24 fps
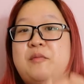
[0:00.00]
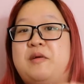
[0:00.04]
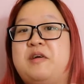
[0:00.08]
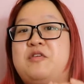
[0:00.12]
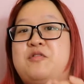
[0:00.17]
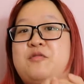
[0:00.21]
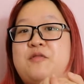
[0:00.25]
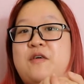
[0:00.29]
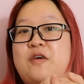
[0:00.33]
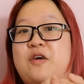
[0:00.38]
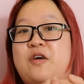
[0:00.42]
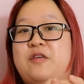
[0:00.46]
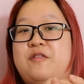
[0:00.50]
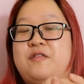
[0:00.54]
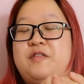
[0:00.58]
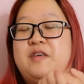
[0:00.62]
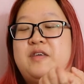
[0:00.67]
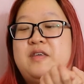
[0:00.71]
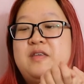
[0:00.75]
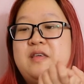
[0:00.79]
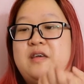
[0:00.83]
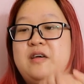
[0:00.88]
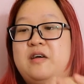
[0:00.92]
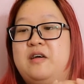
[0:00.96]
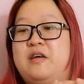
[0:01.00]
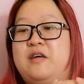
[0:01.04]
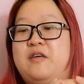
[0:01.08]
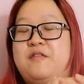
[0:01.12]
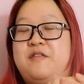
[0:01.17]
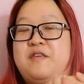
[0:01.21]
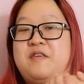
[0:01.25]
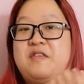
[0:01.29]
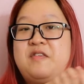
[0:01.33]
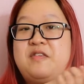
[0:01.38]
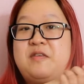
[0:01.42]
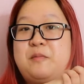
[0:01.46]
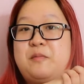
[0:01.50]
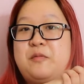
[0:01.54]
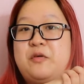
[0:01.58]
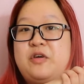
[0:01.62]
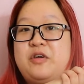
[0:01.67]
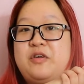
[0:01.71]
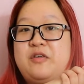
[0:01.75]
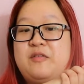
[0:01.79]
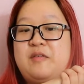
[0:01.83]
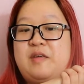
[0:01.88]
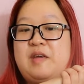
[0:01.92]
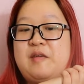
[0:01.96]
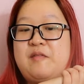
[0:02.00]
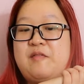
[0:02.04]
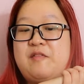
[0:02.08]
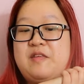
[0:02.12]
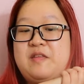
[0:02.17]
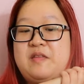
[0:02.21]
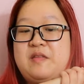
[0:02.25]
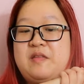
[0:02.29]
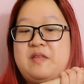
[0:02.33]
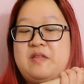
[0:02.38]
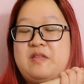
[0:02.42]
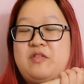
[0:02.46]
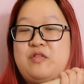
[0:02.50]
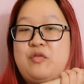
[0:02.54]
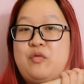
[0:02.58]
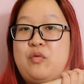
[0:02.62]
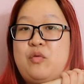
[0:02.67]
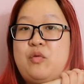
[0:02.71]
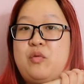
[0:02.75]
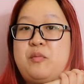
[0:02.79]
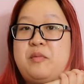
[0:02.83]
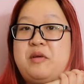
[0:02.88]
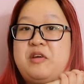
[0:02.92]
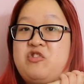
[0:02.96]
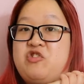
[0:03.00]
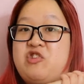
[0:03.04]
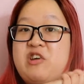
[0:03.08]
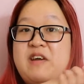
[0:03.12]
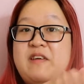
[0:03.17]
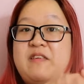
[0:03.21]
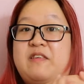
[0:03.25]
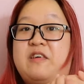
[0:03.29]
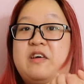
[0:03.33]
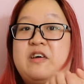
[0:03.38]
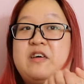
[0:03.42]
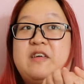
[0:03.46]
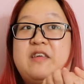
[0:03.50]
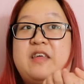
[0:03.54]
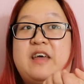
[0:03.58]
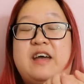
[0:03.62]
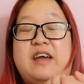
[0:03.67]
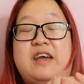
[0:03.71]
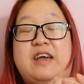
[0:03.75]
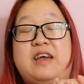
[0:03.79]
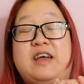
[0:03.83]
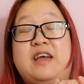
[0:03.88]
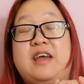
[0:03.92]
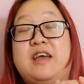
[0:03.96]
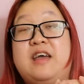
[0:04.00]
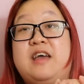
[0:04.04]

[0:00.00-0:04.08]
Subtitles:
much for all of the love and support you've given to my channel. Like,